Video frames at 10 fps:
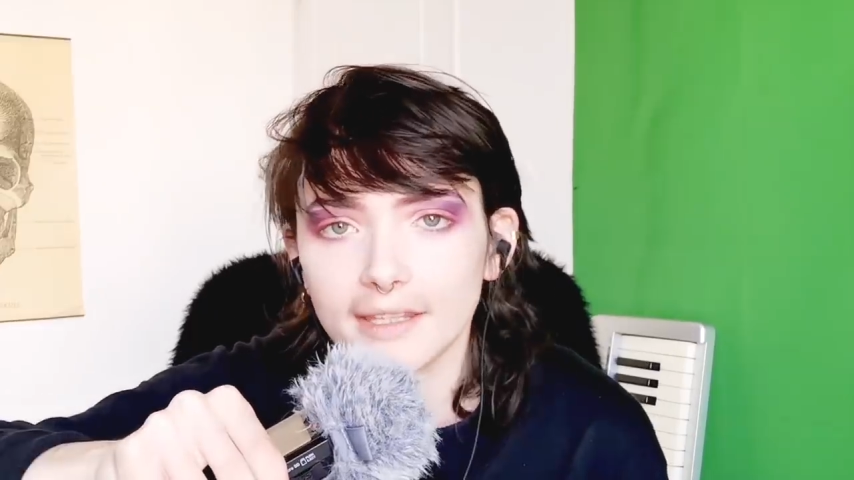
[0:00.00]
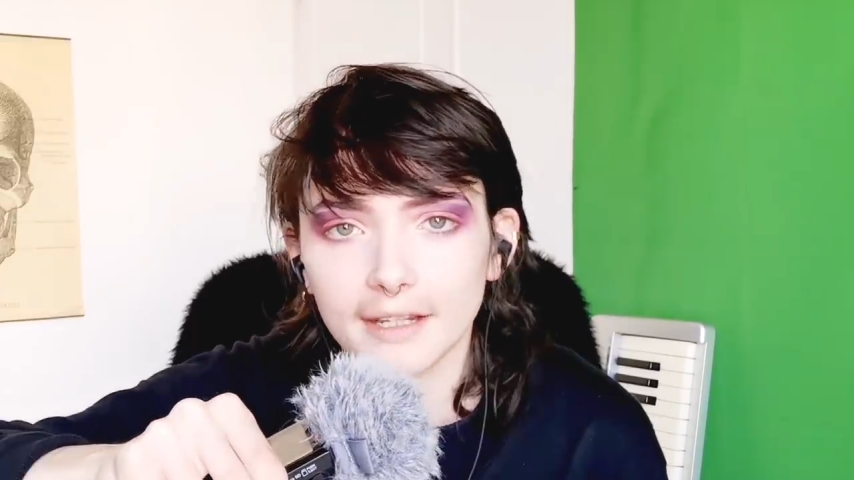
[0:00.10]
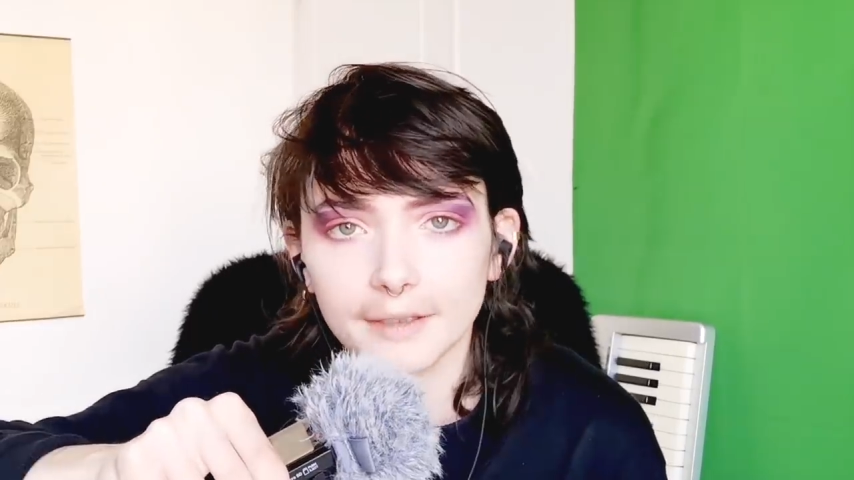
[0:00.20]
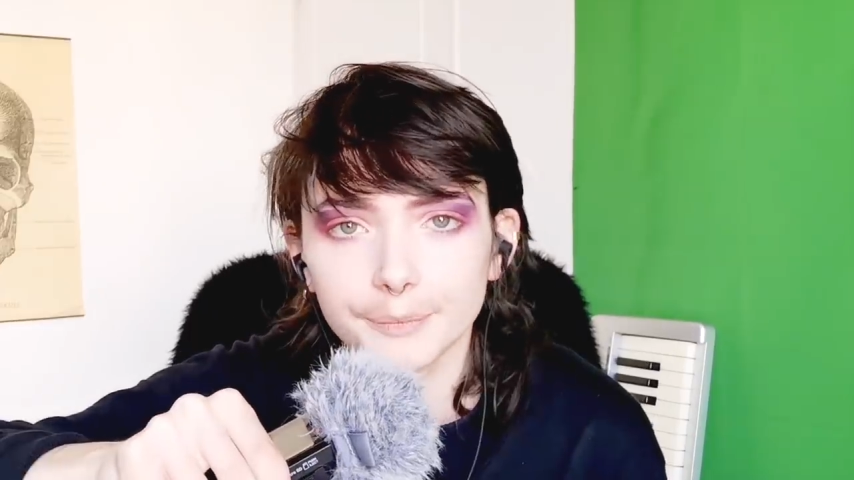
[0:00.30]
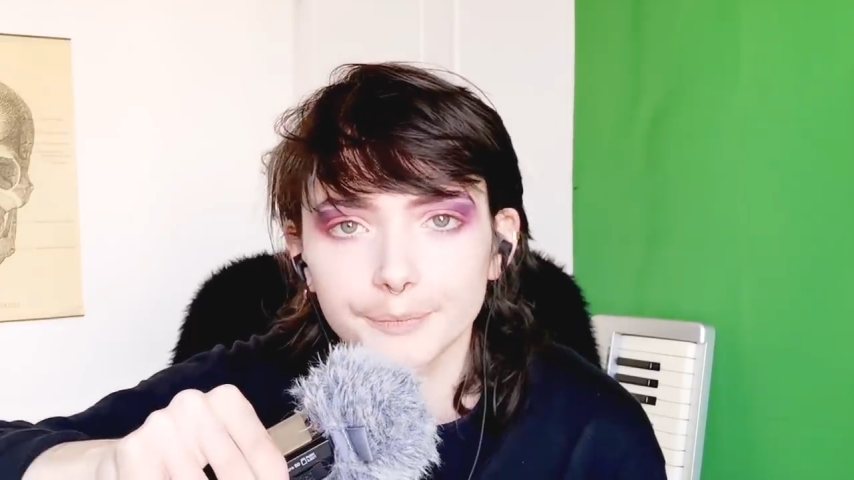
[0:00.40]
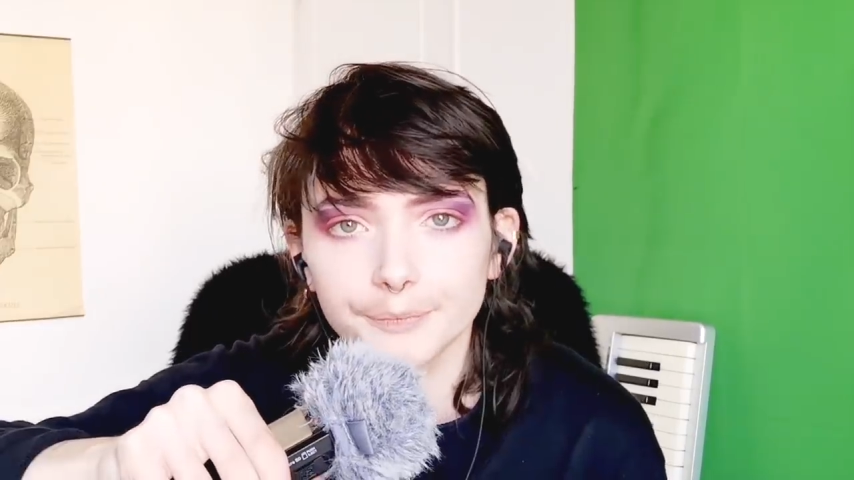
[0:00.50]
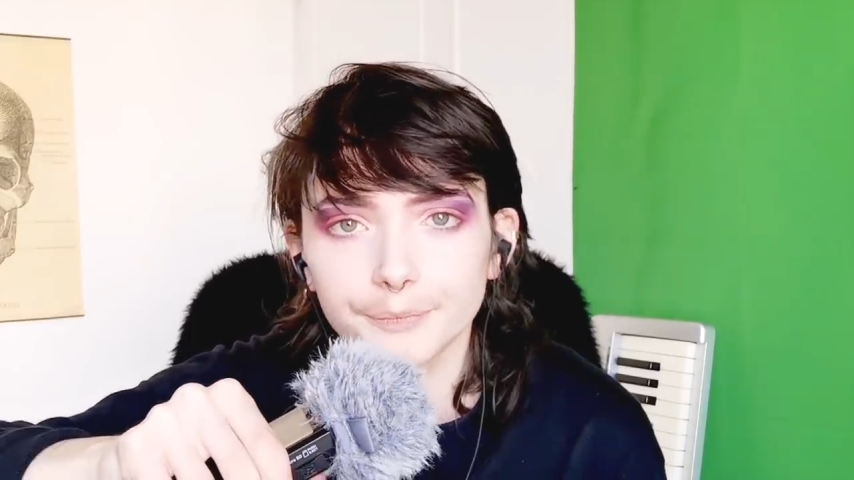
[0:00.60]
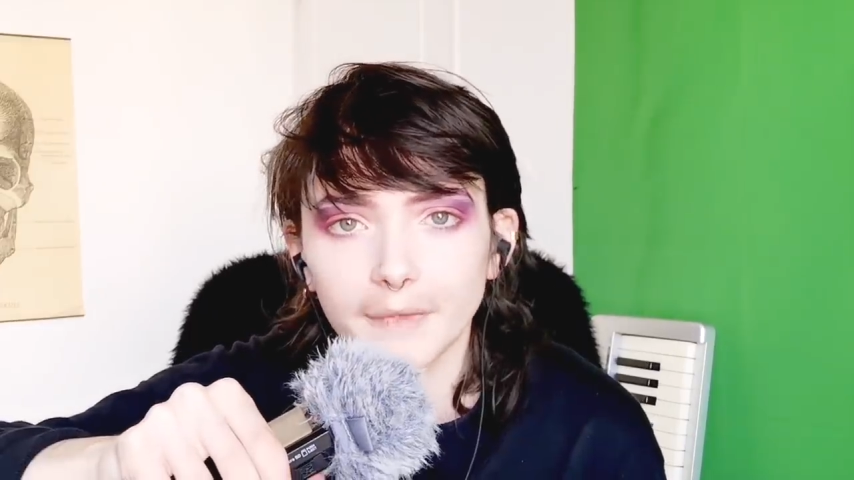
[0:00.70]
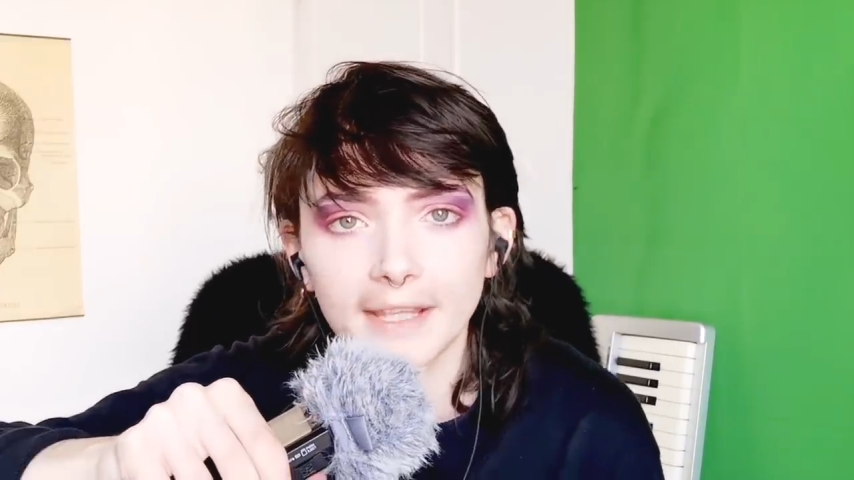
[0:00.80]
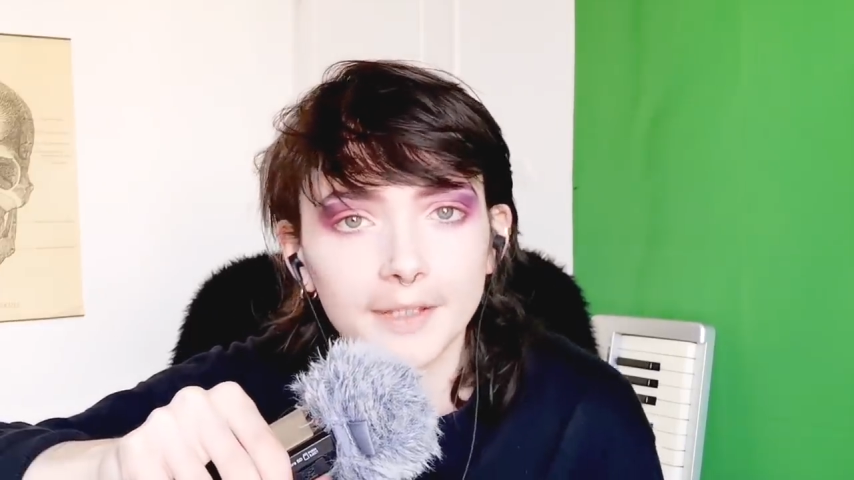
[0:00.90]
I get it.
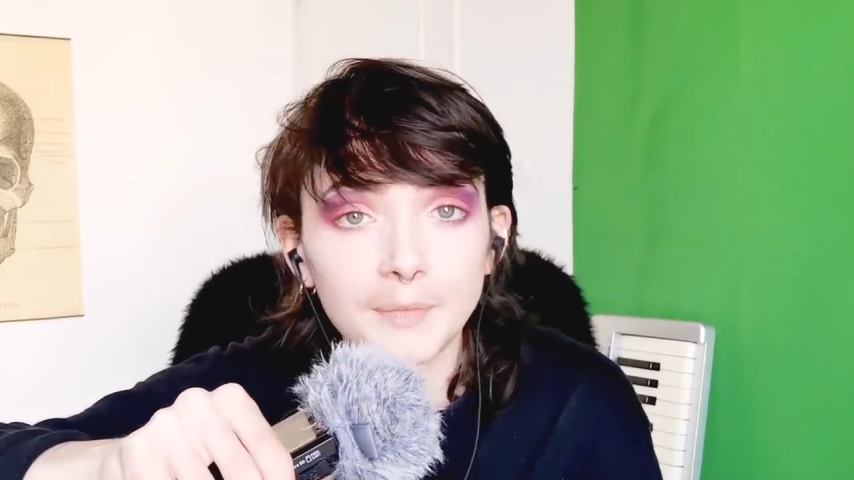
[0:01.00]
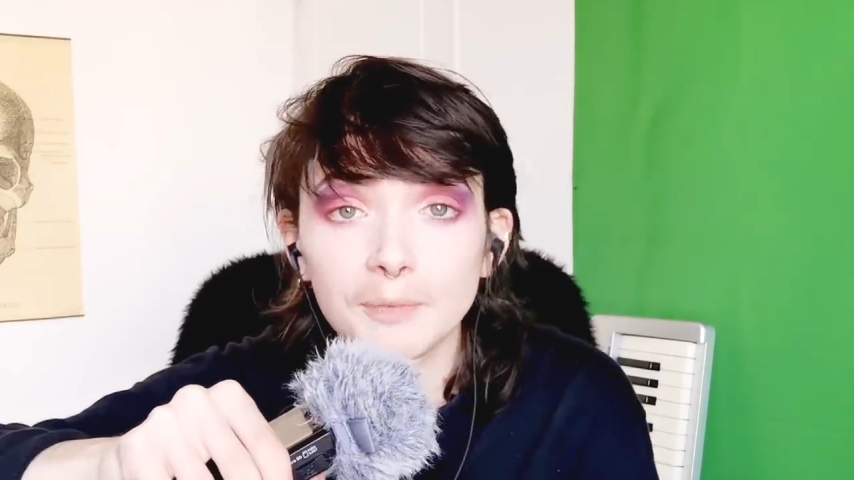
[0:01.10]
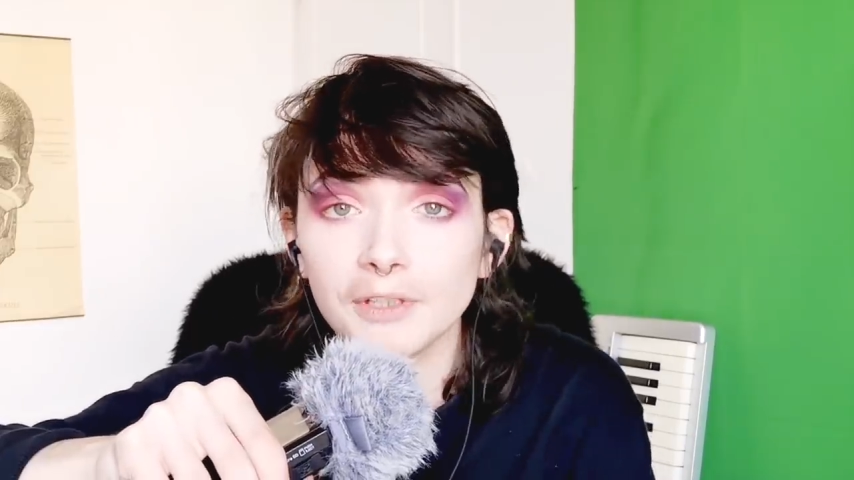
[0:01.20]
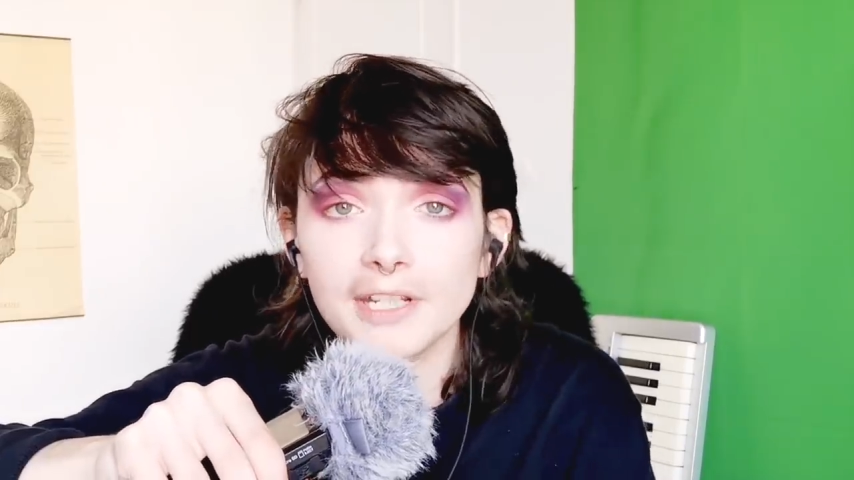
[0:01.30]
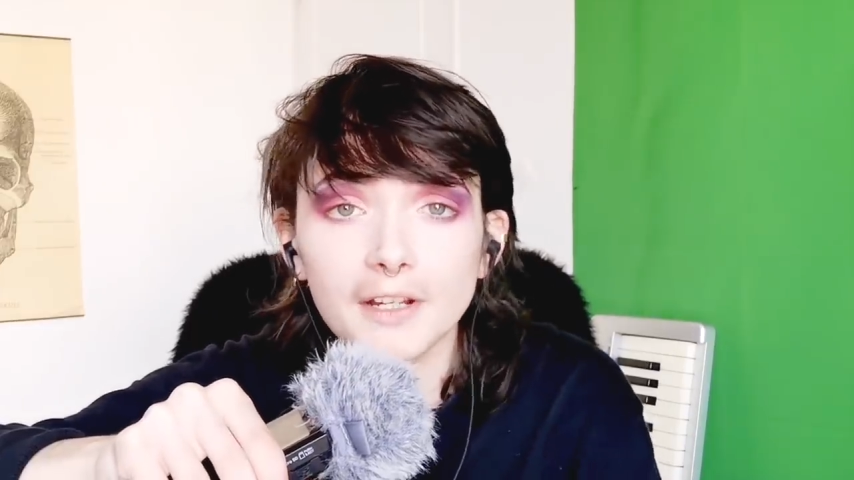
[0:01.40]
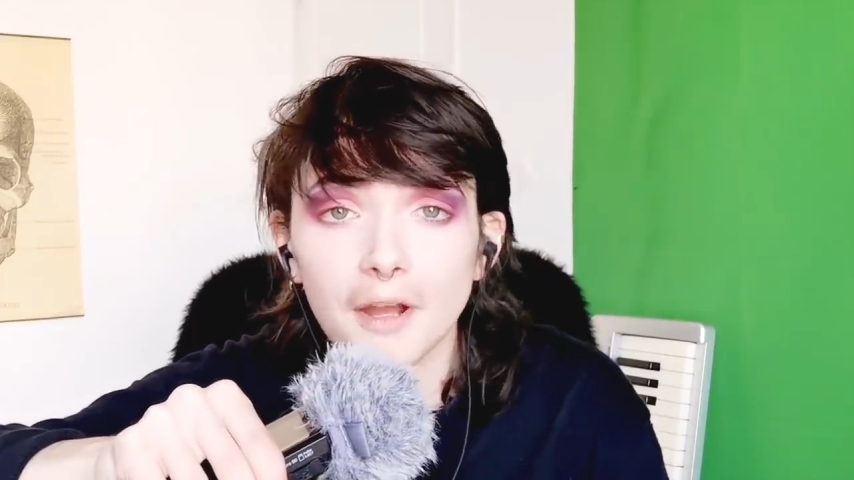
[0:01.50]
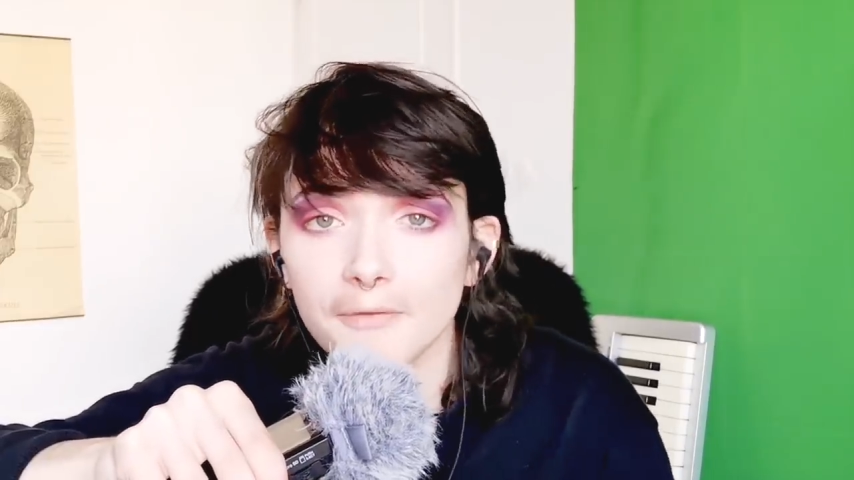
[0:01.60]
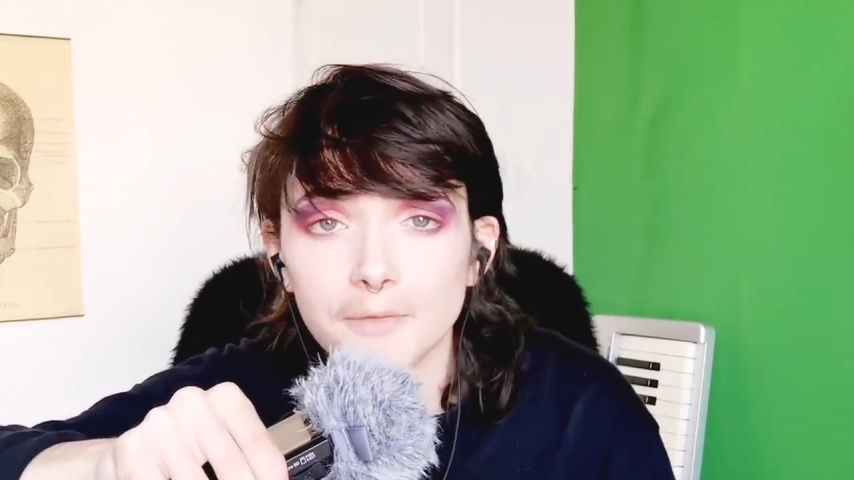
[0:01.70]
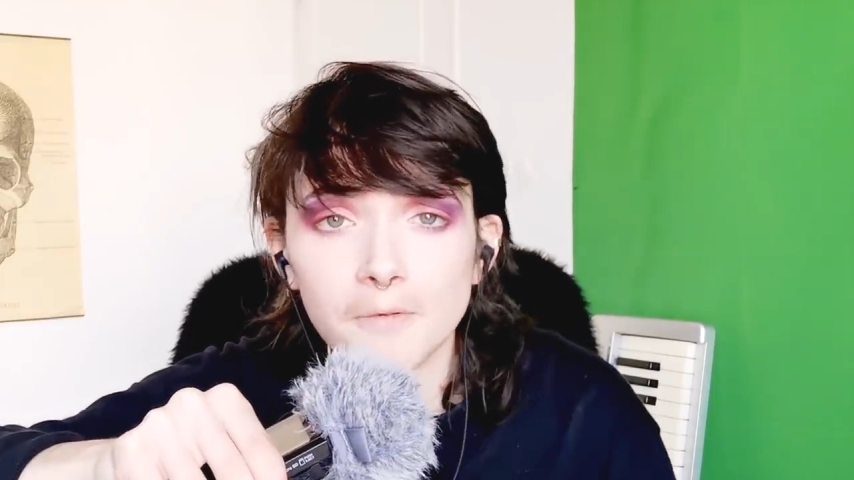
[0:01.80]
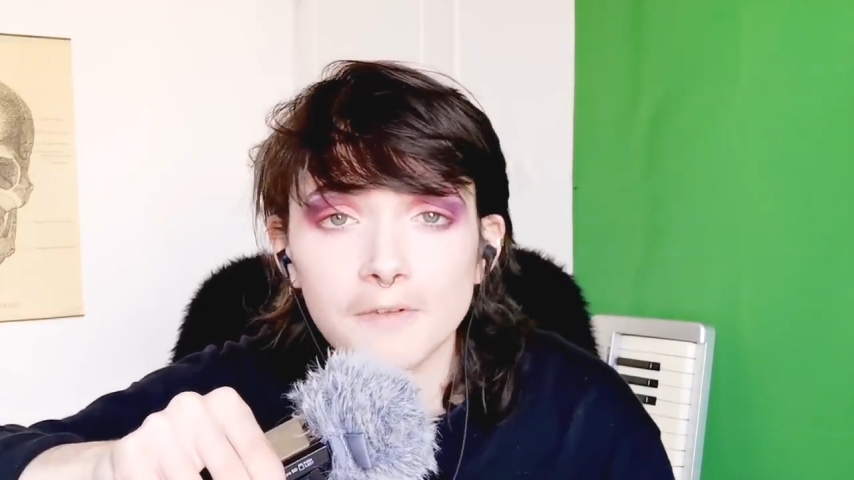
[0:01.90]
It can be pretty
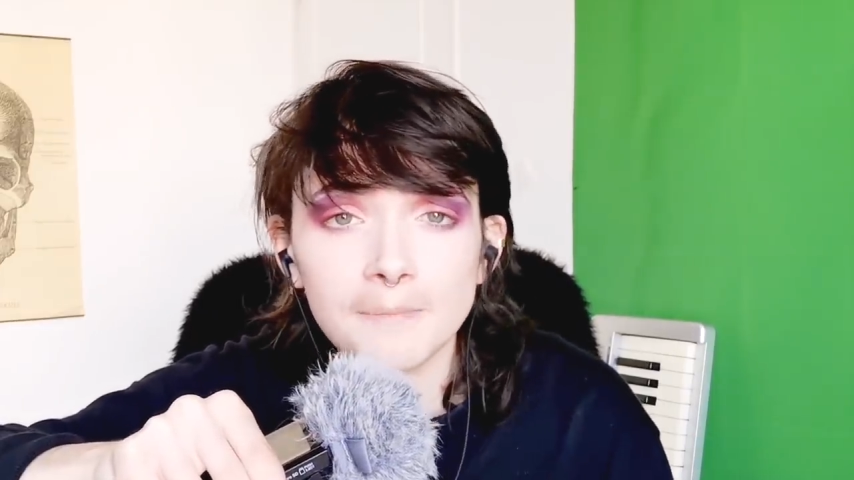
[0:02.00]
uncomfortable